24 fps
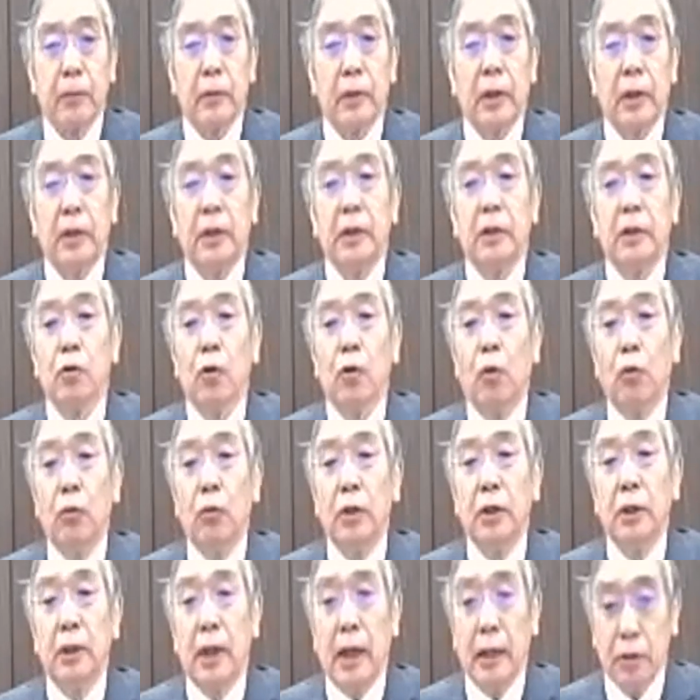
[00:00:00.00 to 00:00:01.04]
it is
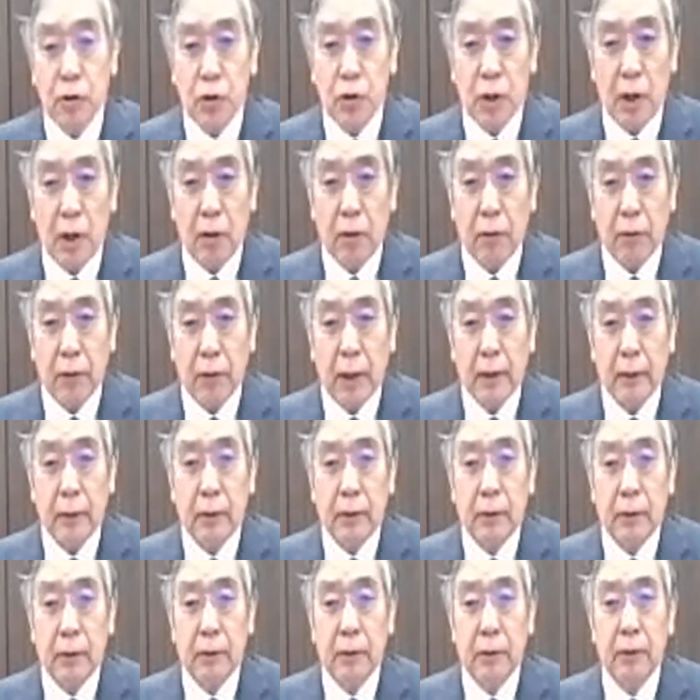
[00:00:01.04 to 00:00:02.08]
only natural that
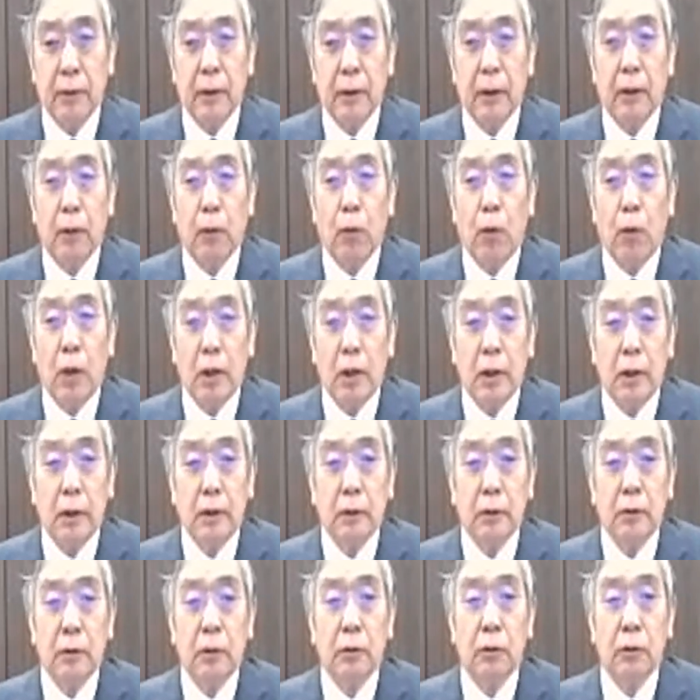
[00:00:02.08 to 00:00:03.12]
the
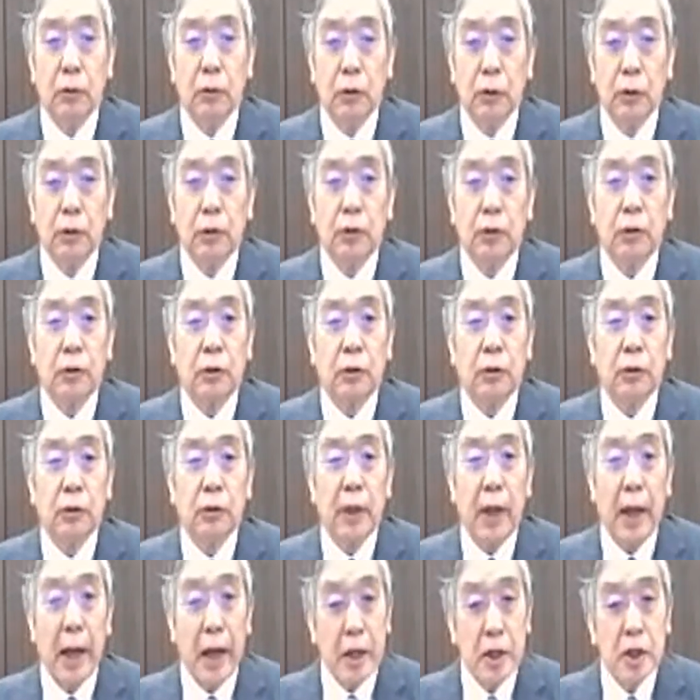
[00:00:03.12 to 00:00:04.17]
world looks to
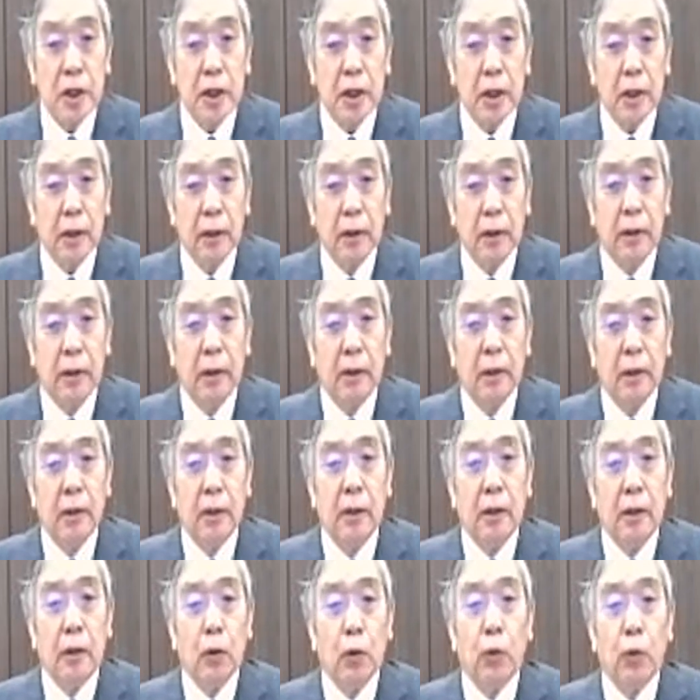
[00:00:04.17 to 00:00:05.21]
Asia
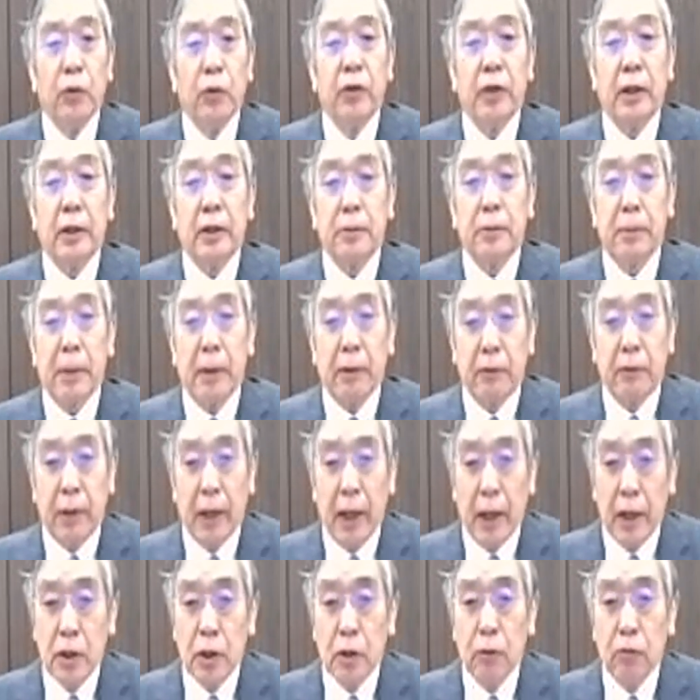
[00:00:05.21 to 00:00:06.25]
with
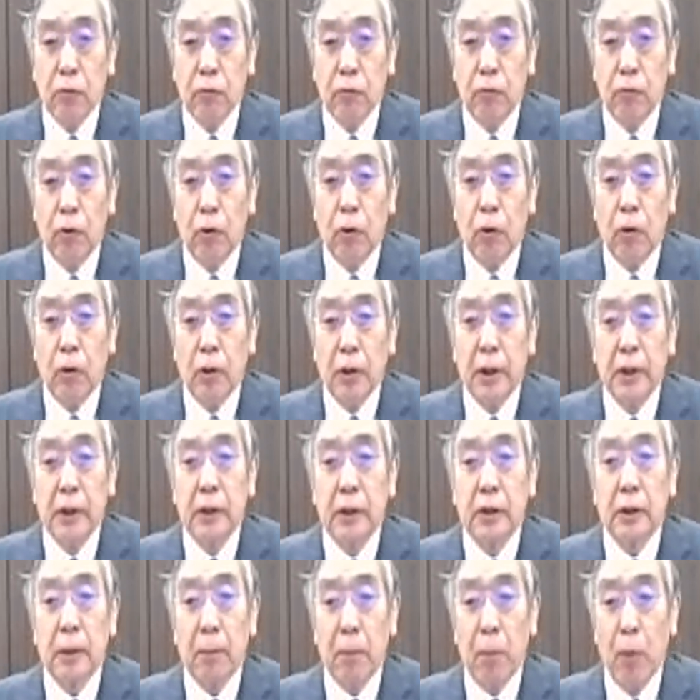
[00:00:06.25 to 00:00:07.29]
expectation for
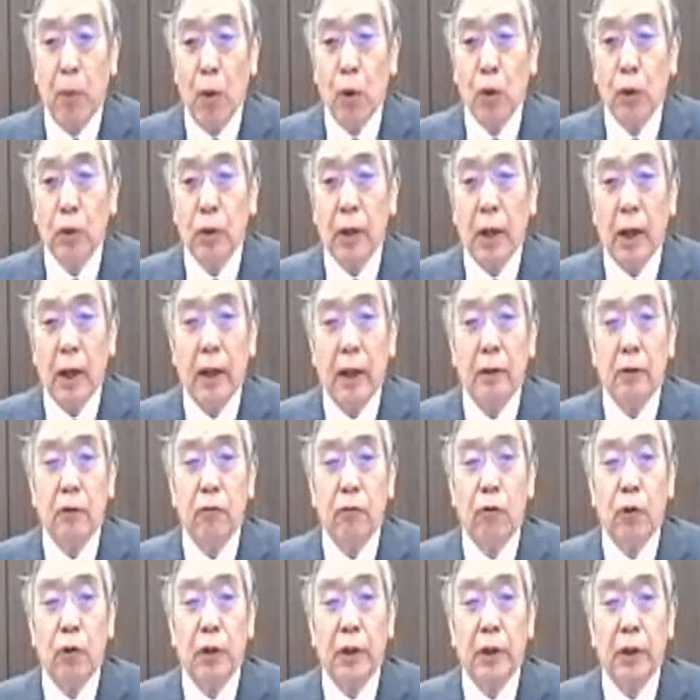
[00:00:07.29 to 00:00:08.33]
its support and
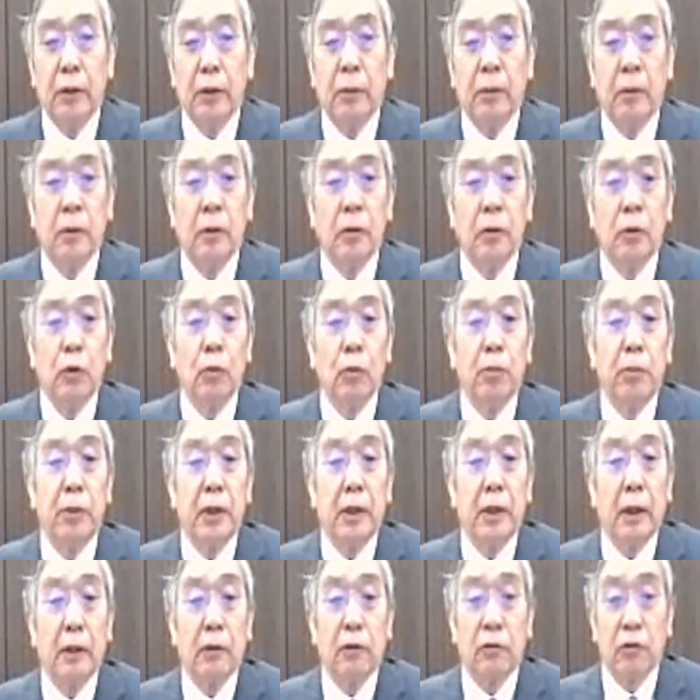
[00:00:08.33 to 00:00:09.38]
for it to
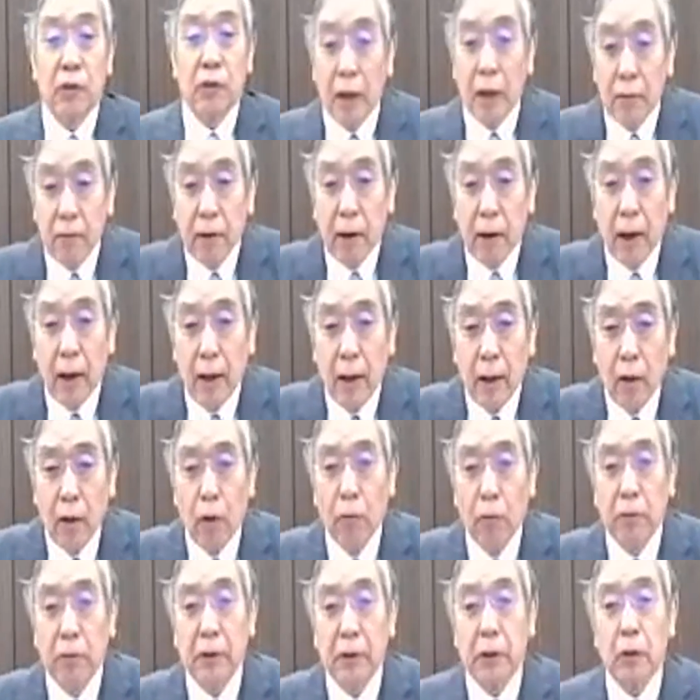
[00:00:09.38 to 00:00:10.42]
be a driver
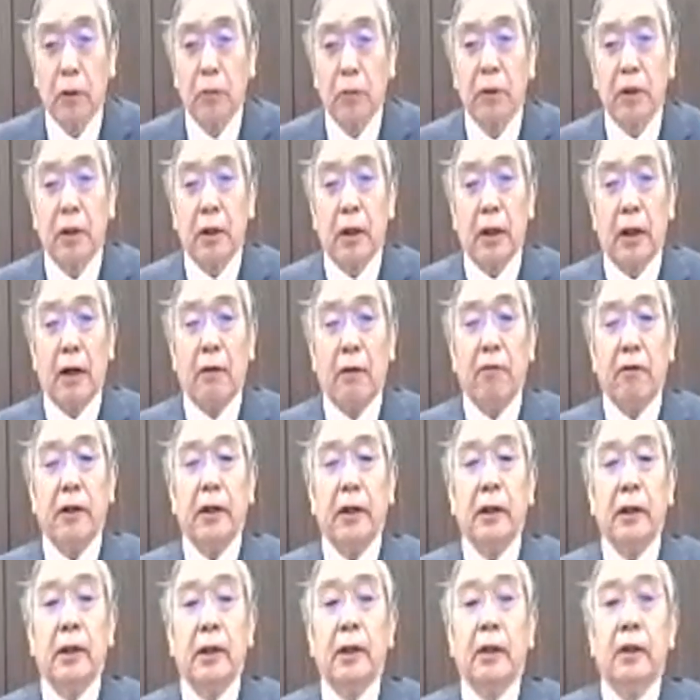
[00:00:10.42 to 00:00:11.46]
of economic
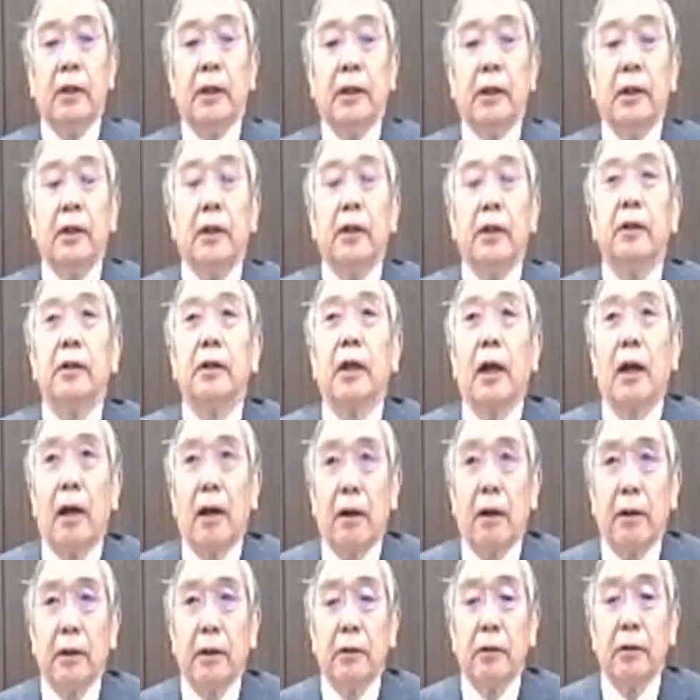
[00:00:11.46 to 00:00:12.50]
recovery in the
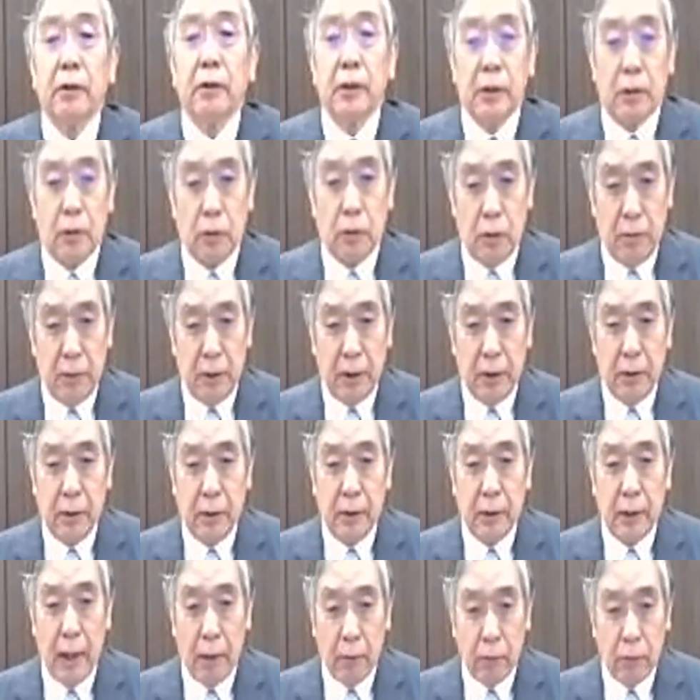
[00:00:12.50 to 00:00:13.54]
current economic
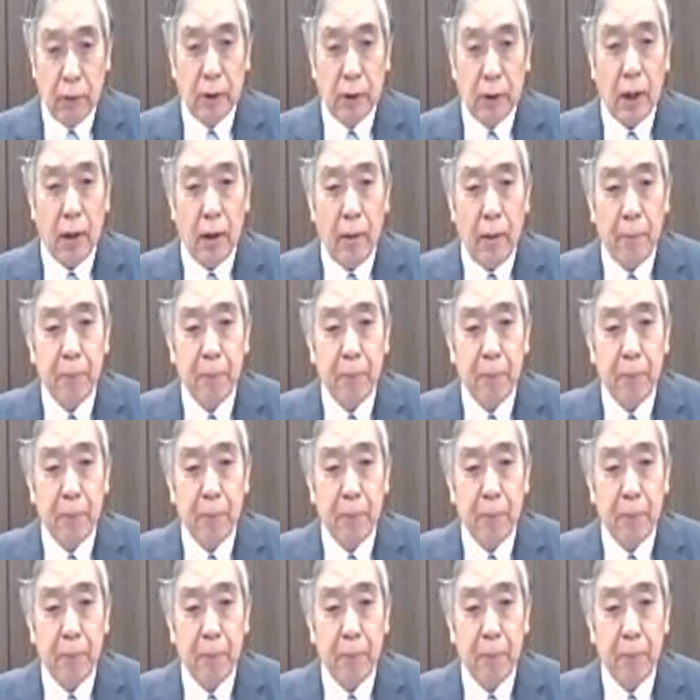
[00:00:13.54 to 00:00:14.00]
downturn.